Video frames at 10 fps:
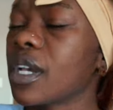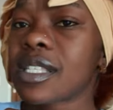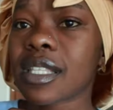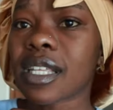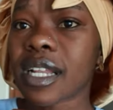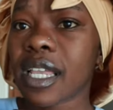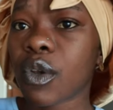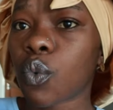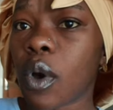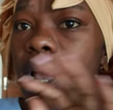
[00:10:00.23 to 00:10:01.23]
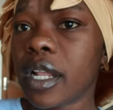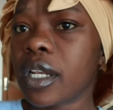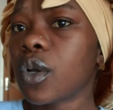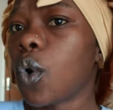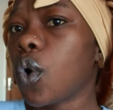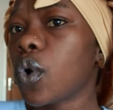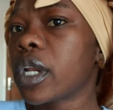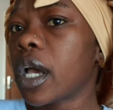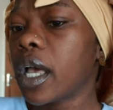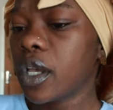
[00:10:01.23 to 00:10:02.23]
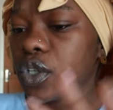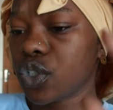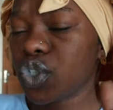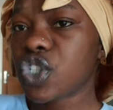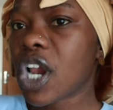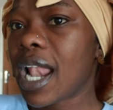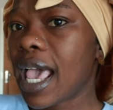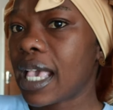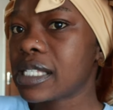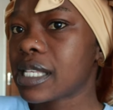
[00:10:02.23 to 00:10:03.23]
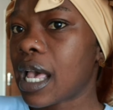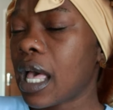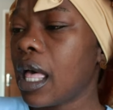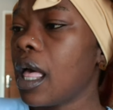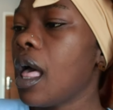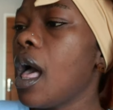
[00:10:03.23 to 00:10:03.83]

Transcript: it's a 3-in-1 odor neutralizer,